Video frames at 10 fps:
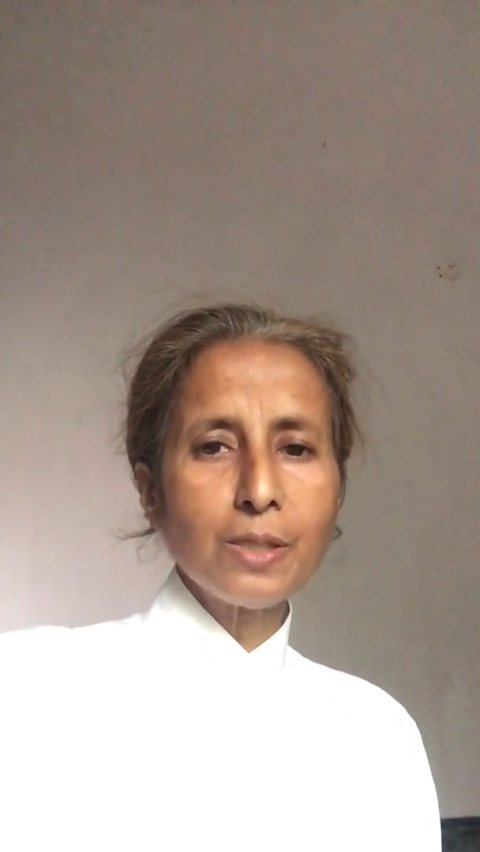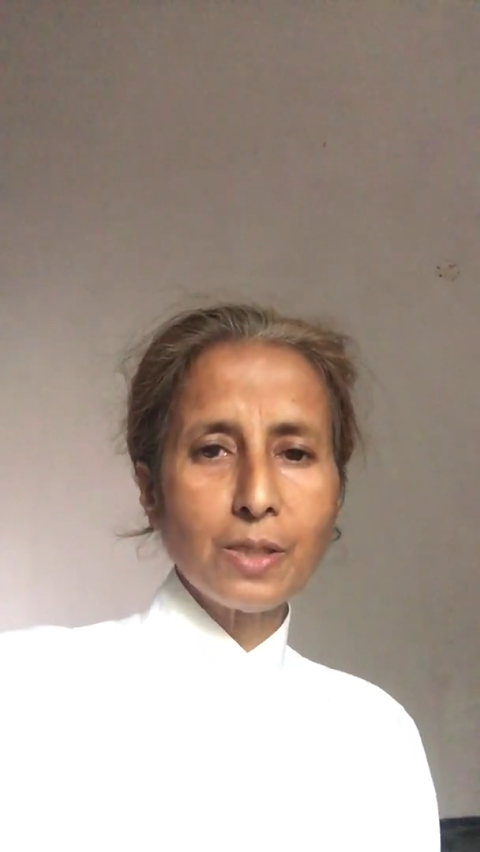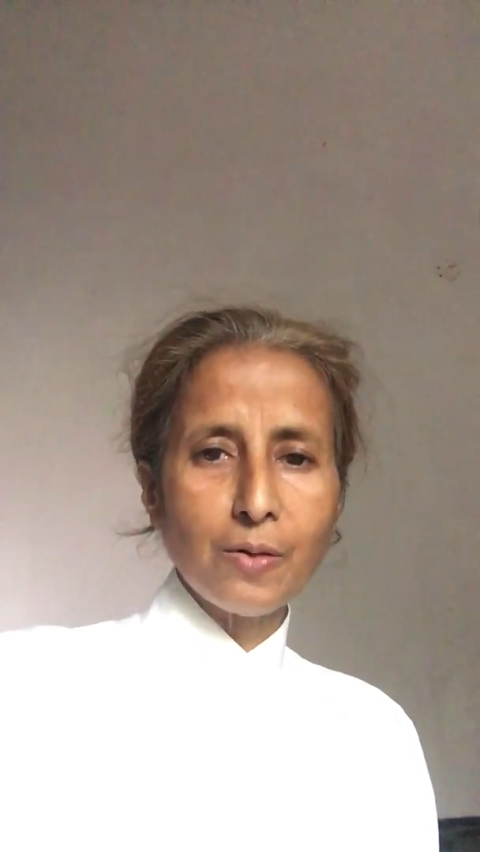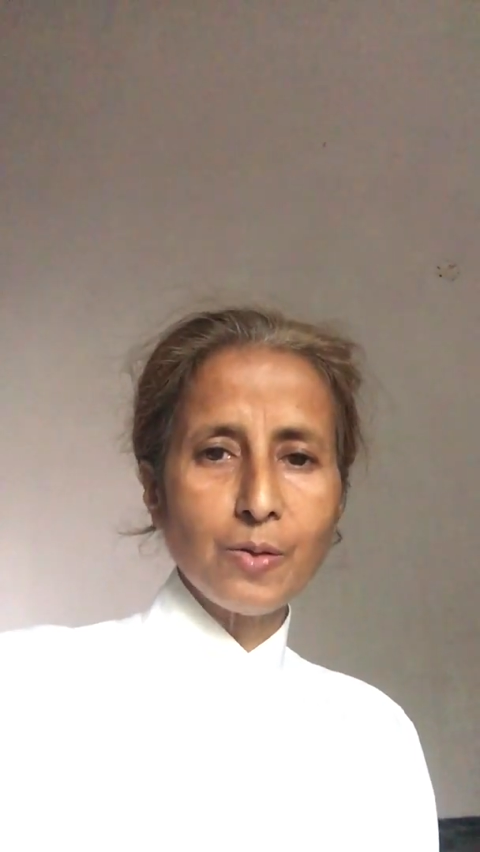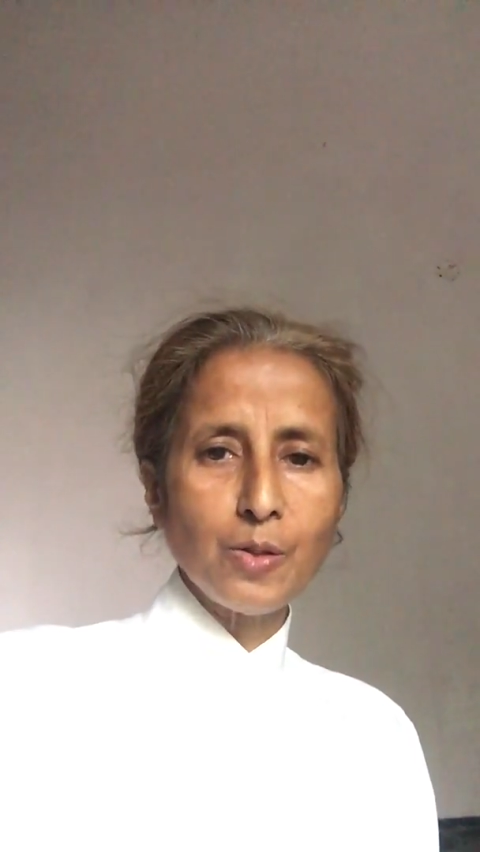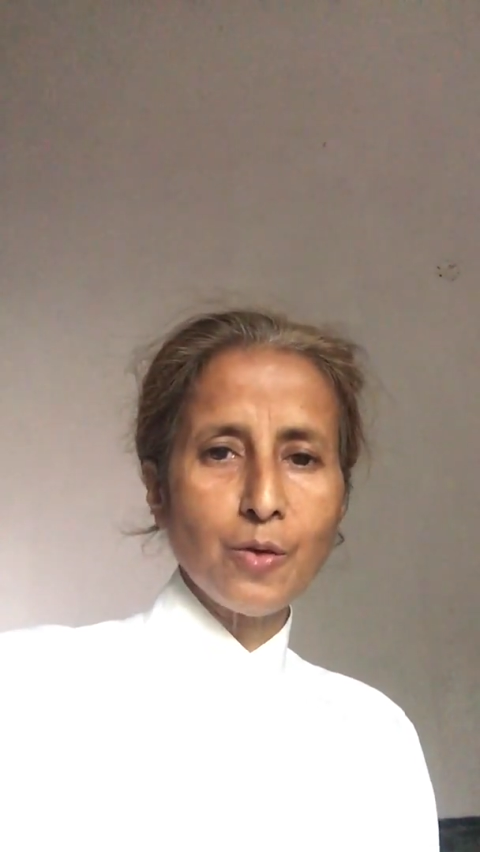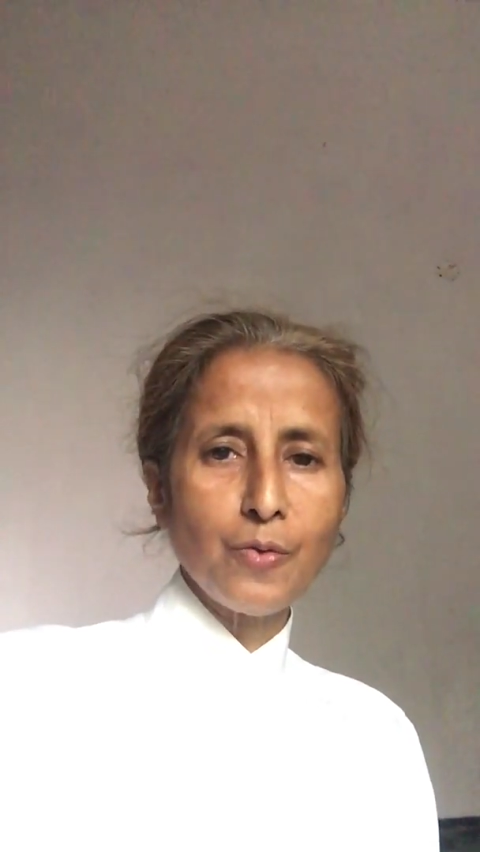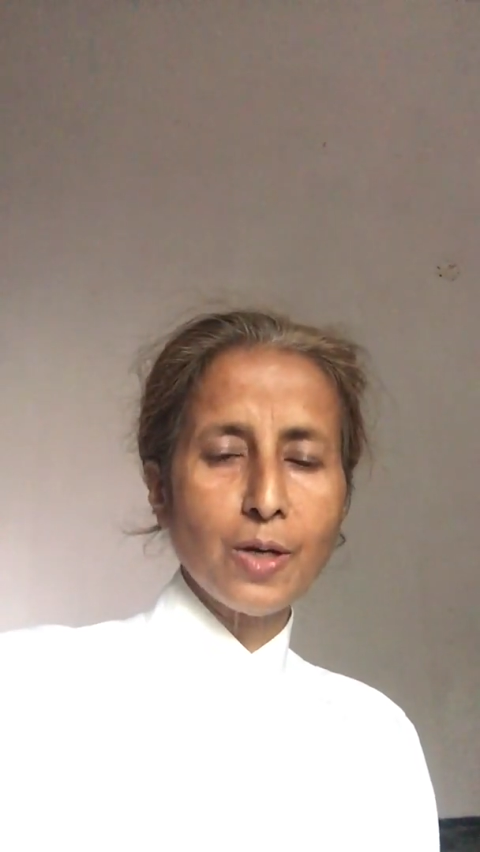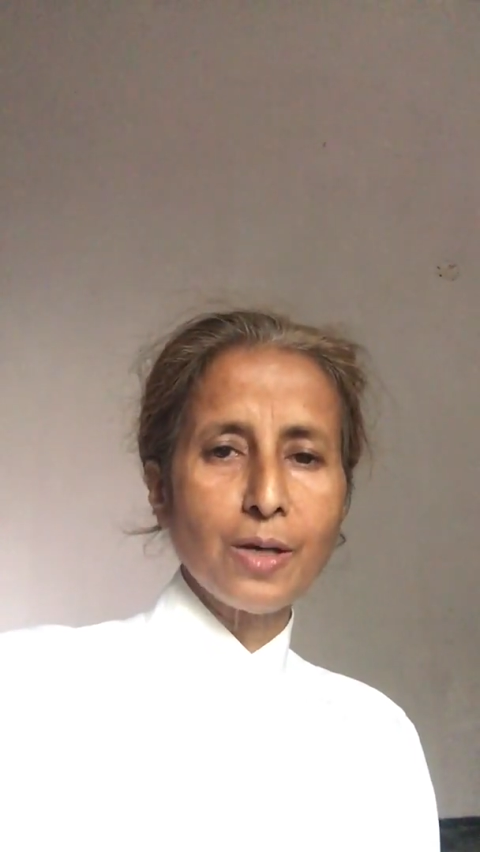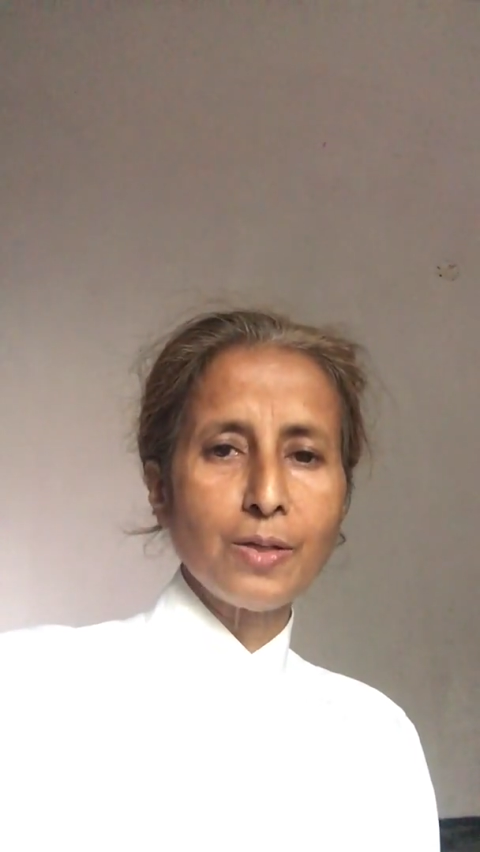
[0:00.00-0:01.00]
territory of a
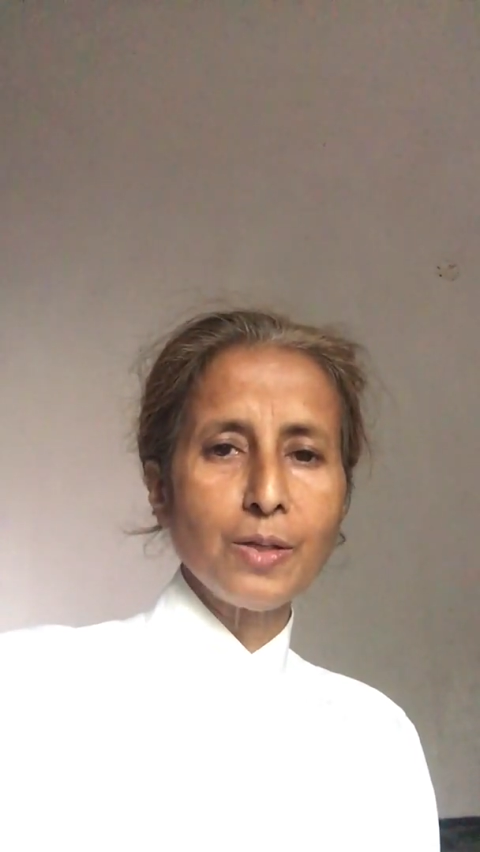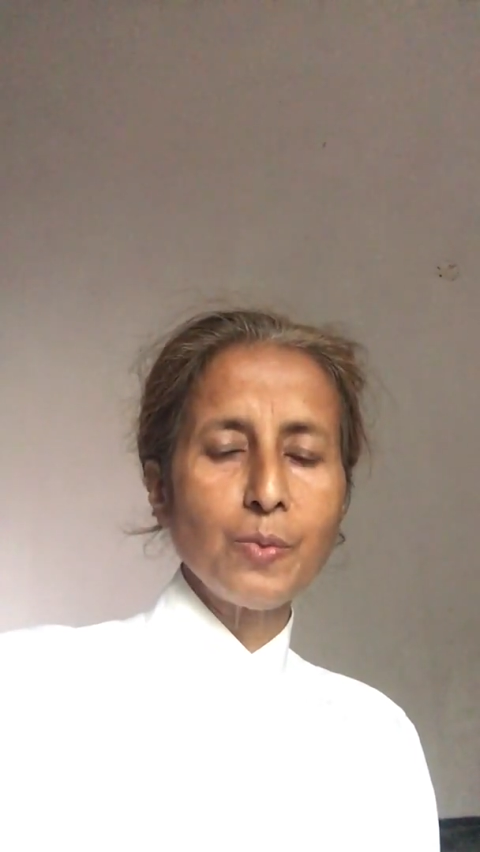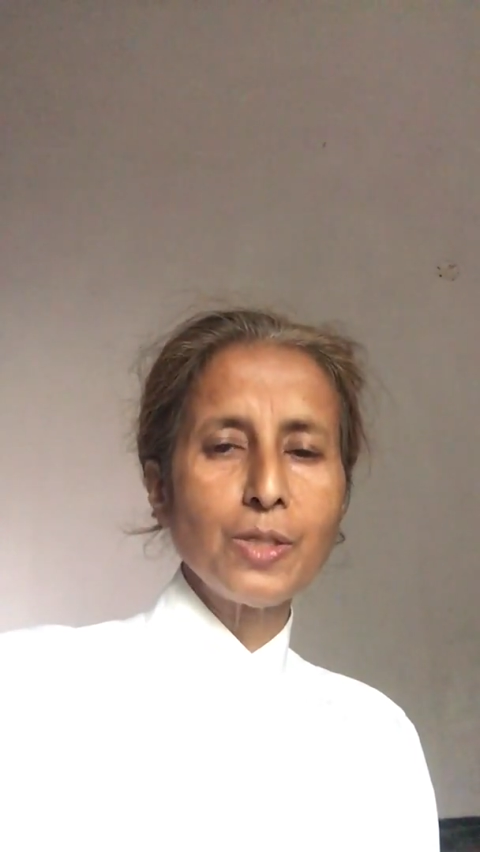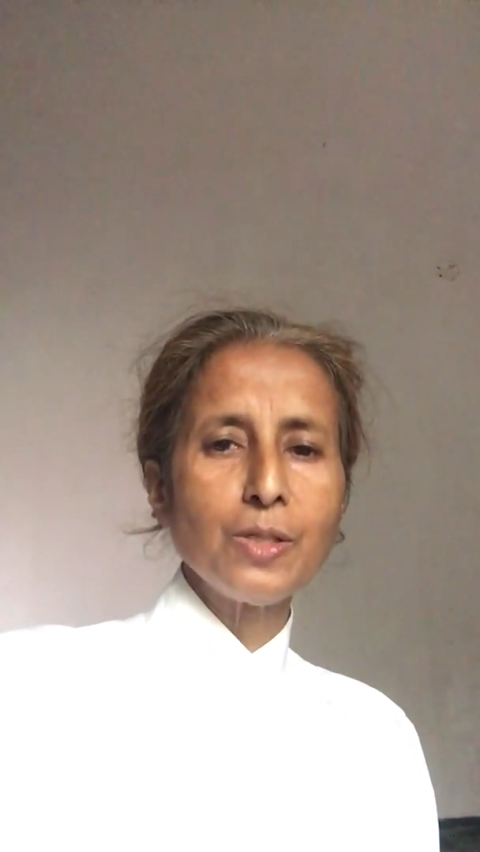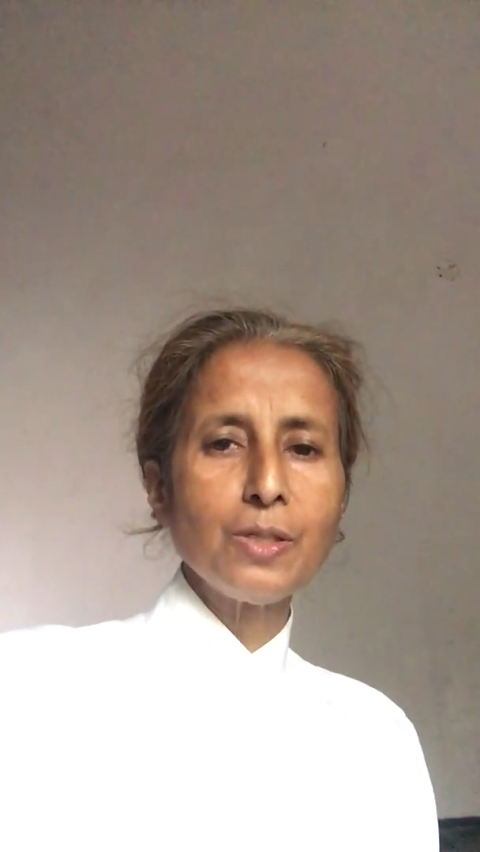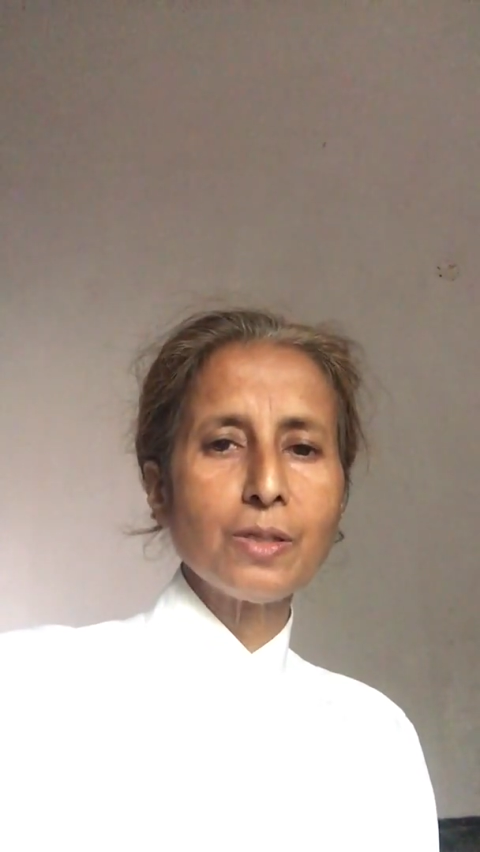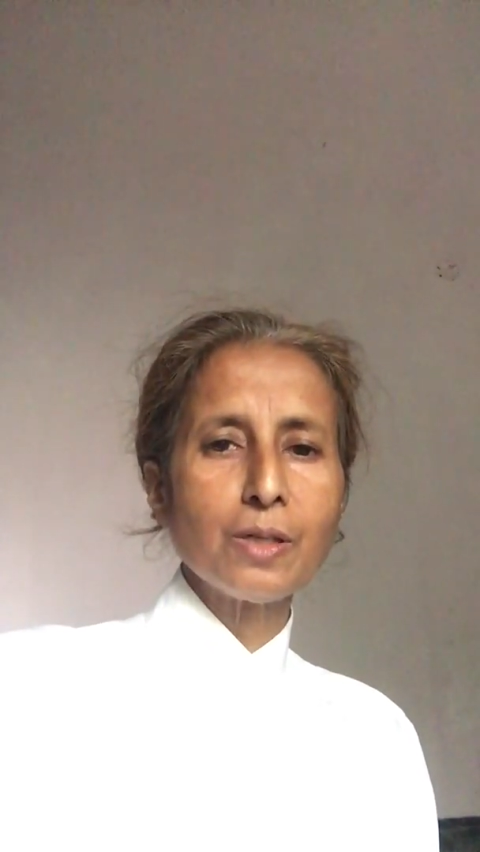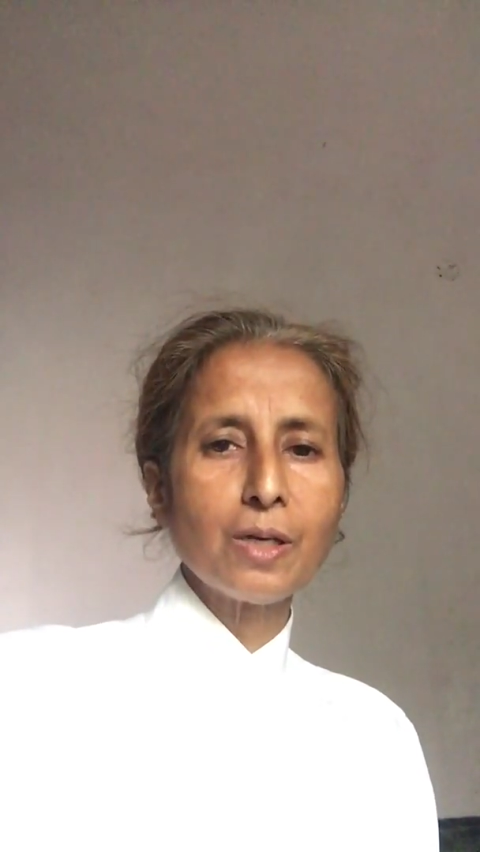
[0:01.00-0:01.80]
country, which is